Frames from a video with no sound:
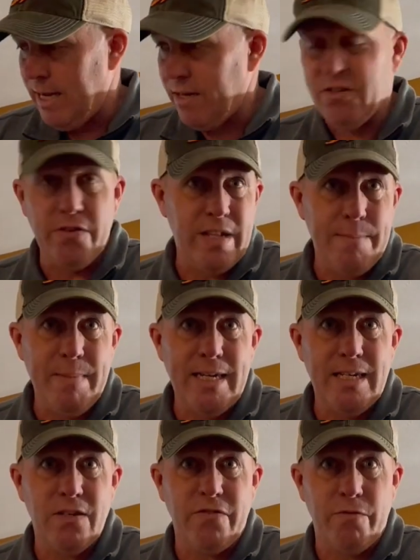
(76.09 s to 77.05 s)
So they
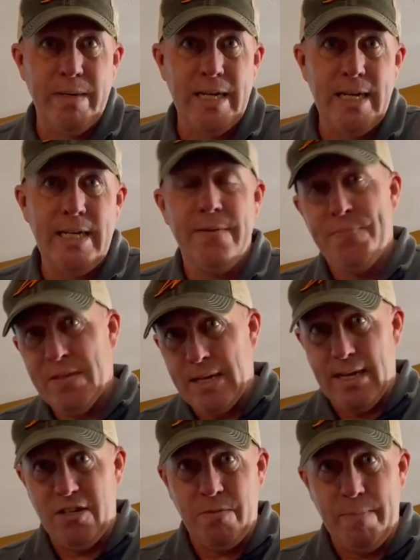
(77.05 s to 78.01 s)
made this for me.
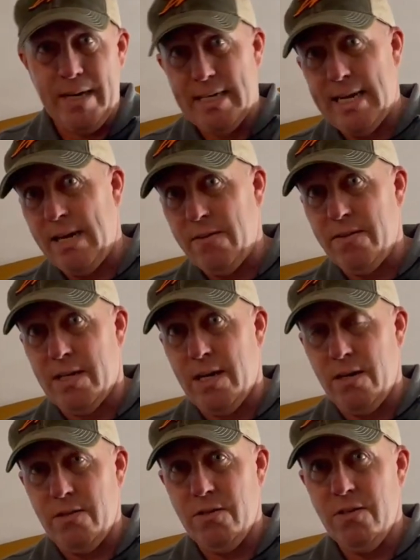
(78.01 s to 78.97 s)
I spec'd out the
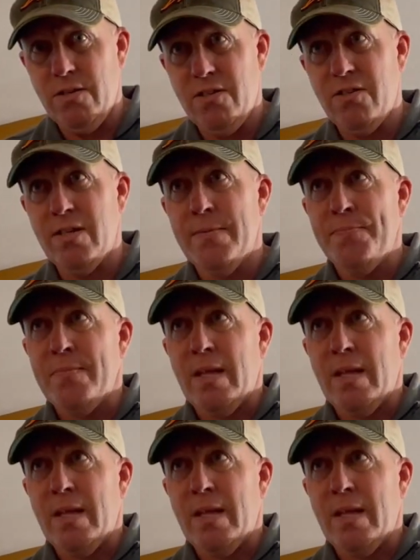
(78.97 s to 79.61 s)
colors.